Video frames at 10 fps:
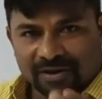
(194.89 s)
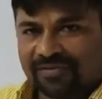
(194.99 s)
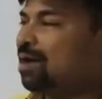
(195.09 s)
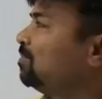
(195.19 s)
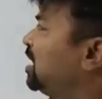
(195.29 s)
The
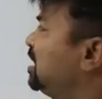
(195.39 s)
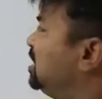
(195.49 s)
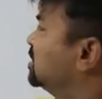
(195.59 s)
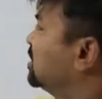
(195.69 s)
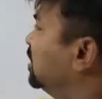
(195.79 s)
formula
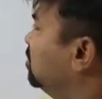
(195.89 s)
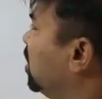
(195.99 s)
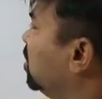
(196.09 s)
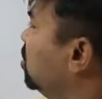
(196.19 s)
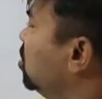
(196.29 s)
is nothing
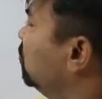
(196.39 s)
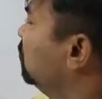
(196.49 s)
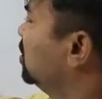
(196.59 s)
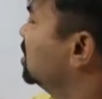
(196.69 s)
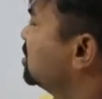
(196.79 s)
but
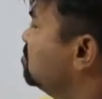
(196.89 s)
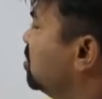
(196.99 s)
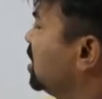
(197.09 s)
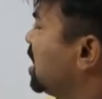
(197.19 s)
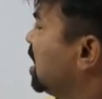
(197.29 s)
with the
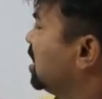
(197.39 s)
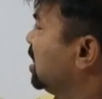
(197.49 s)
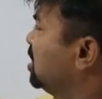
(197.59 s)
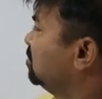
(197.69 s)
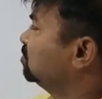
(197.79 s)
symbol
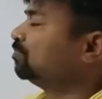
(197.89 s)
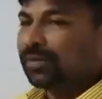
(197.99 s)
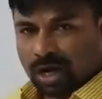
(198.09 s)
an.